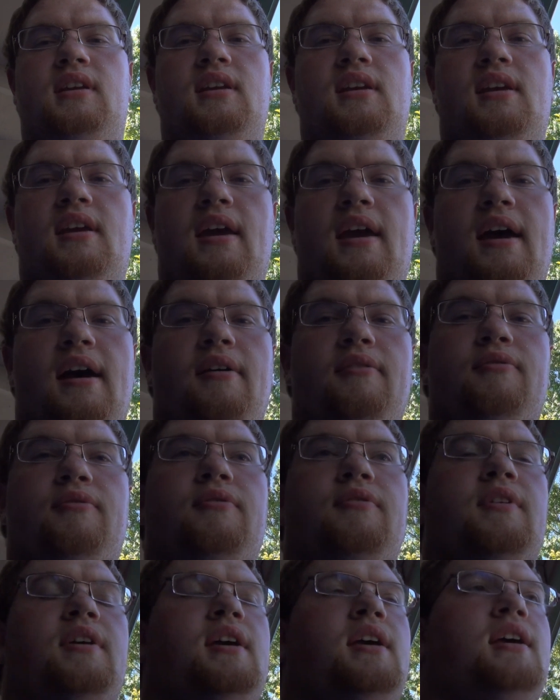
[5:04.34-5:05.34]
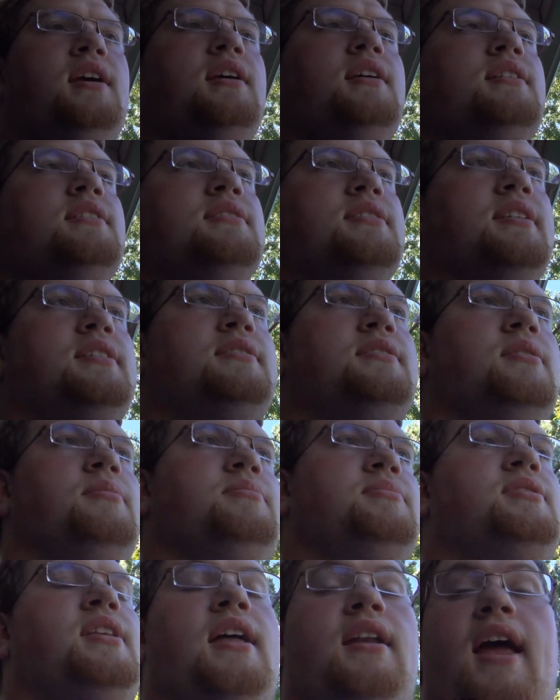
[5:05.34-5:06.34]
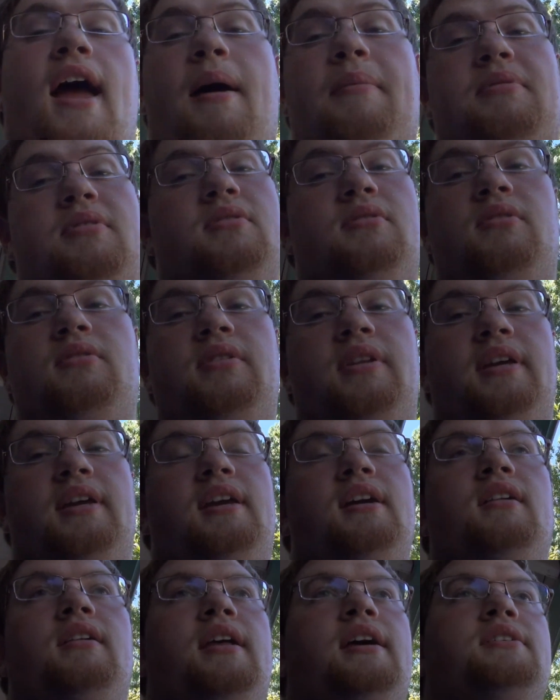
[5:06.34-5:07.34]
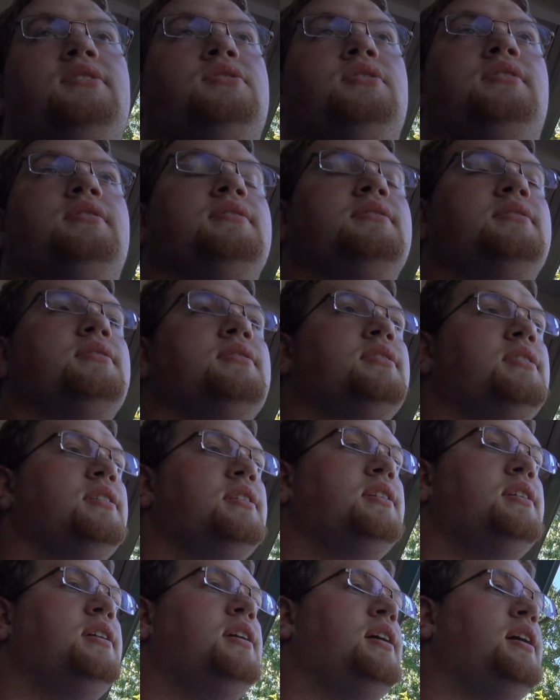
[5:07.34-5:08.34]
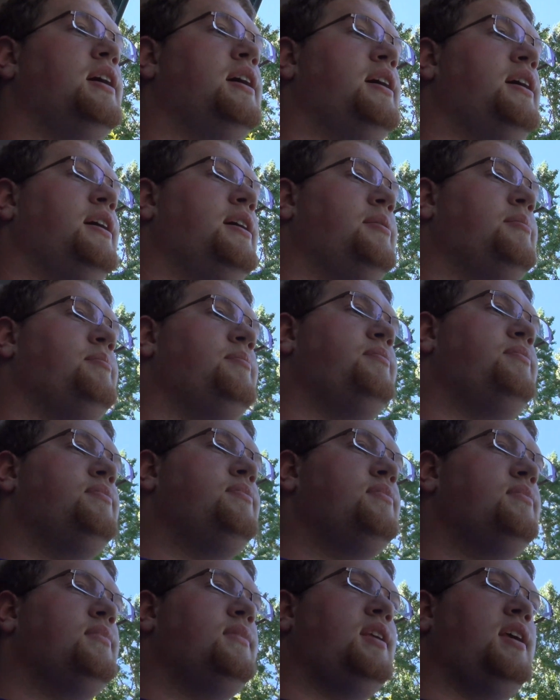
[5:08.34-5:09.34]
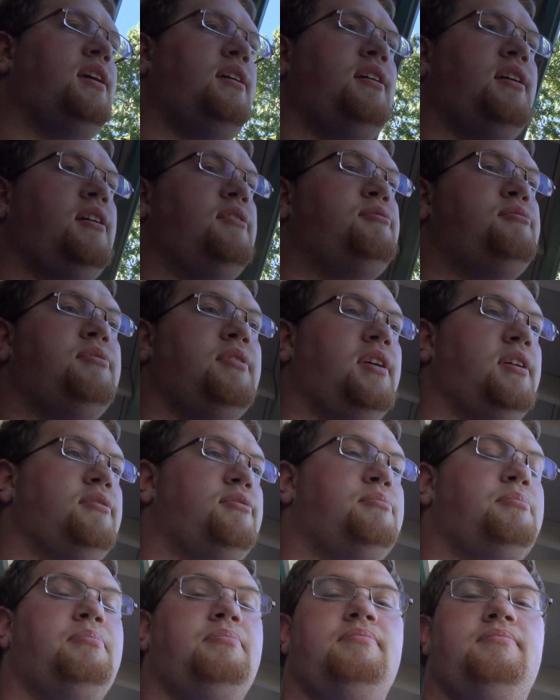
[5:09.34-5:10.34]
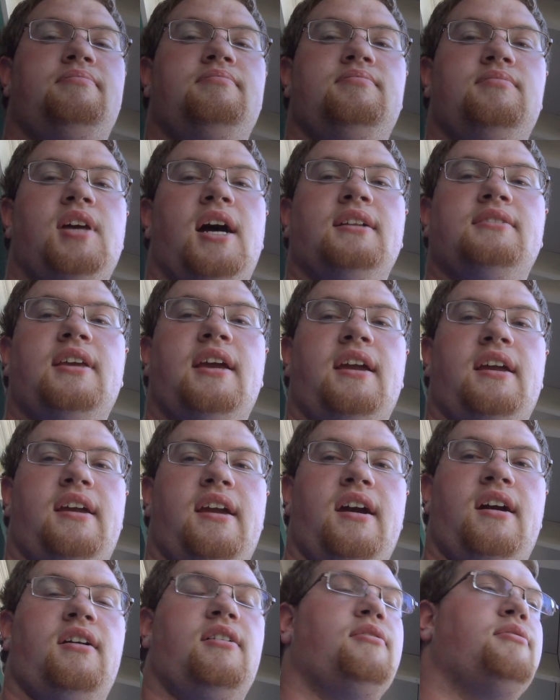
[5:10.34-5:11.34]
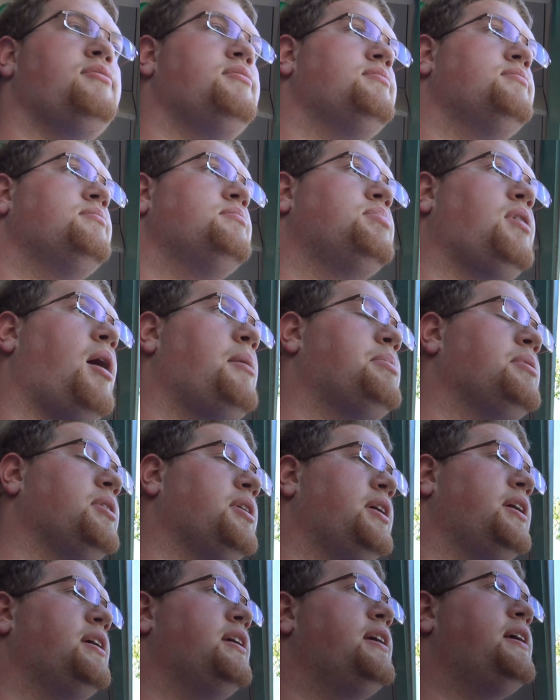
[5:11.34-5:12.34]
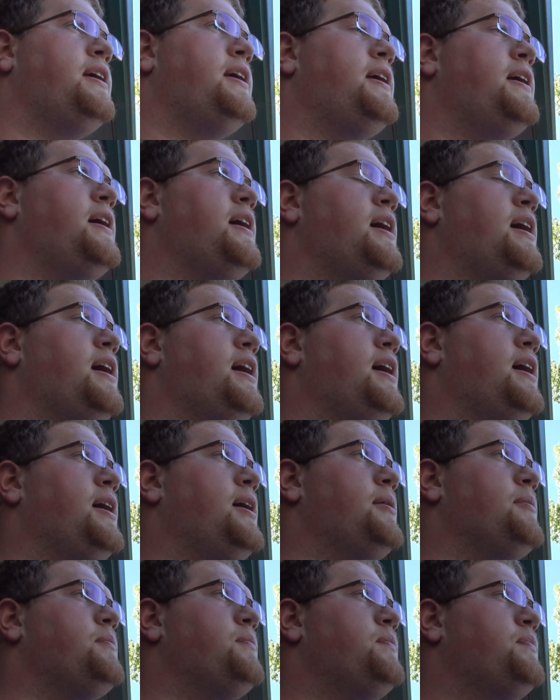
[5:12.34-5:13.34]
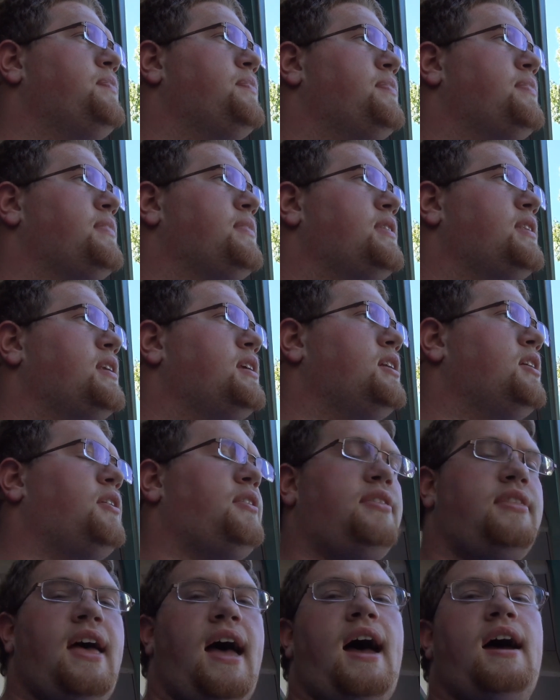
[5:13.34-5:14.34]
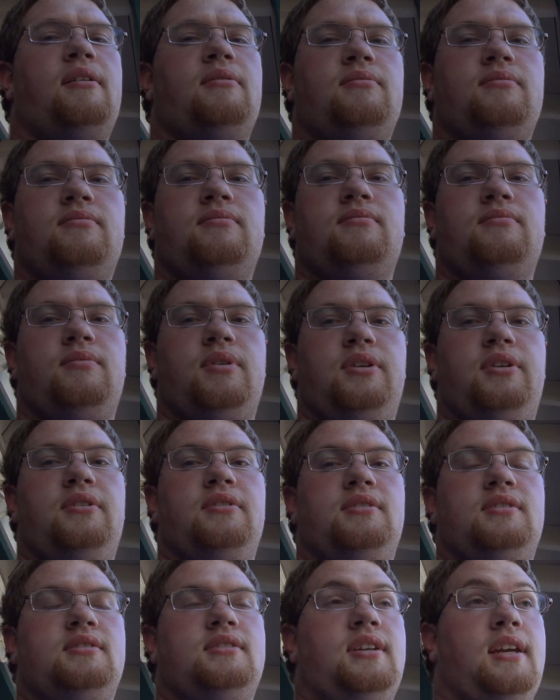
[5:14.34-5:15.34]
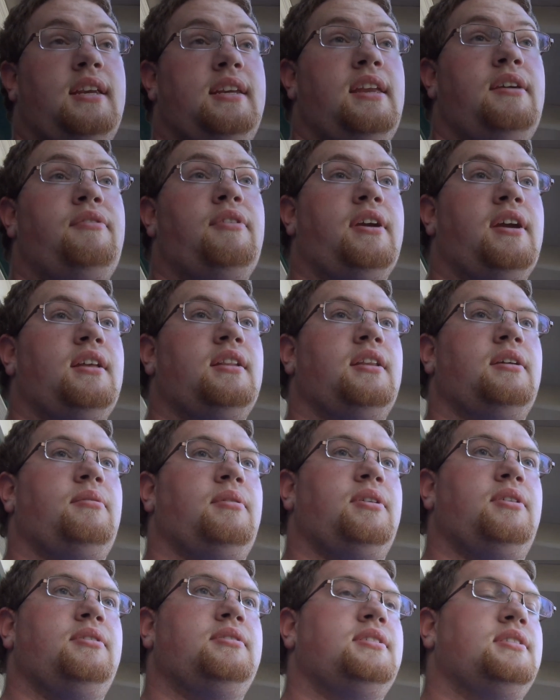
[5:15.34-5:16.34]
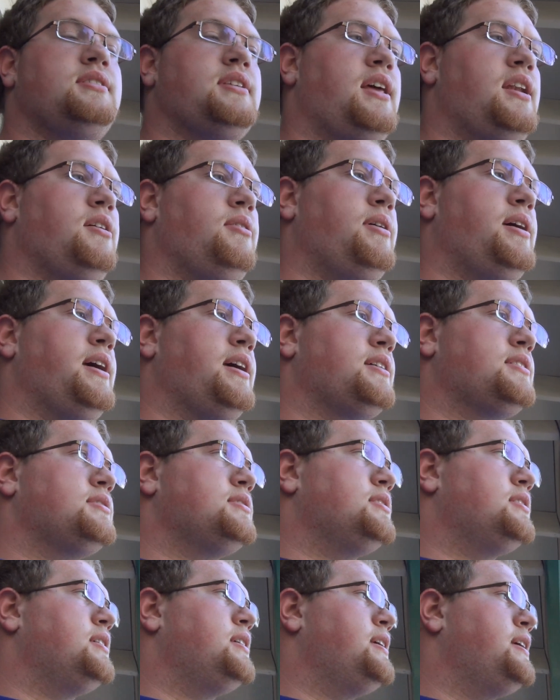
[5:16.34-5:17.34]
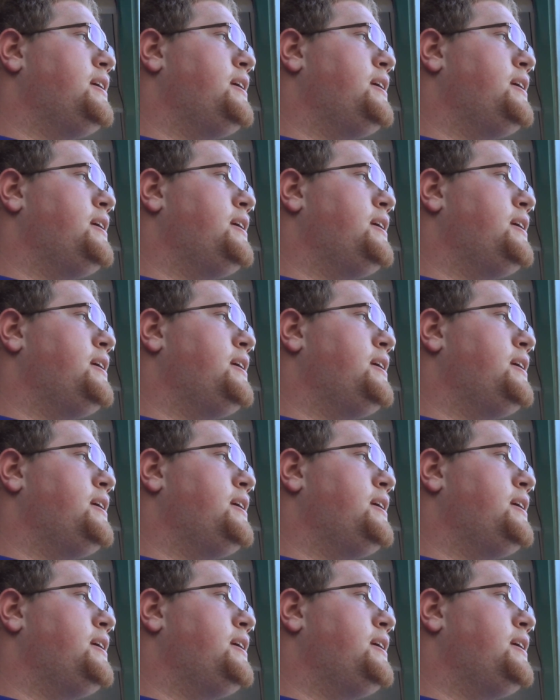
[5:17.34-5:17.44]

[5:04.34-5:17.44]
DEF systems that absolutely kill engines if not taken care of properly, that significantly reduces NOx.